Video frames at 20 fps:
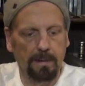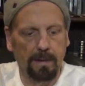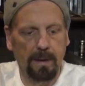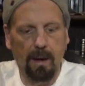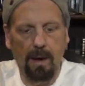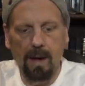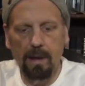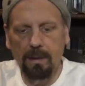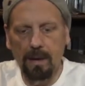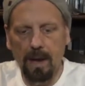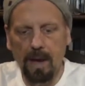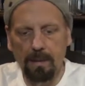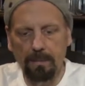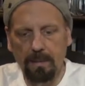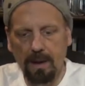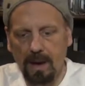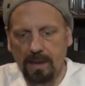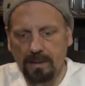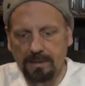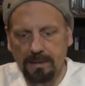Now
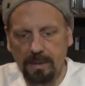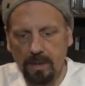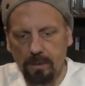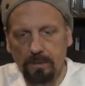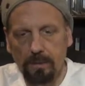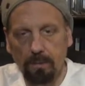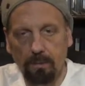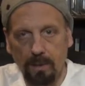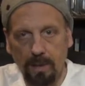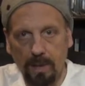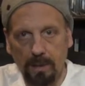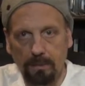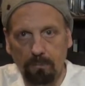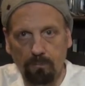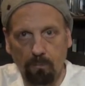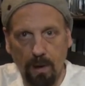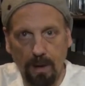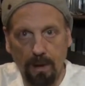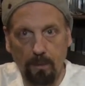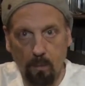I start the
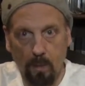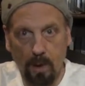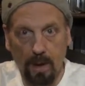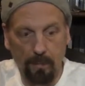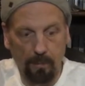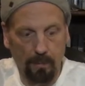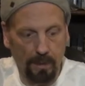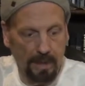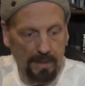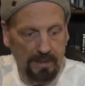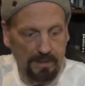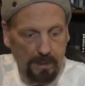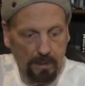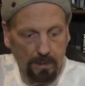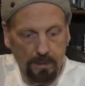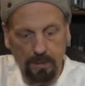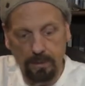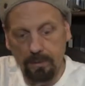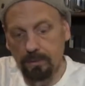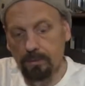blood right away. When I
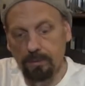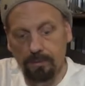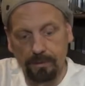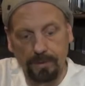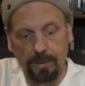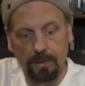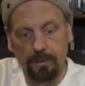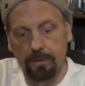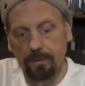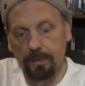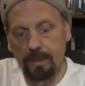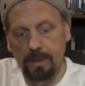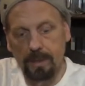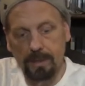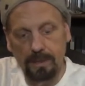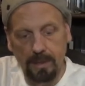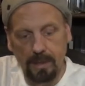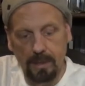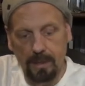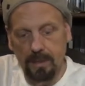start to do
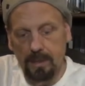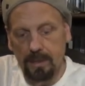this,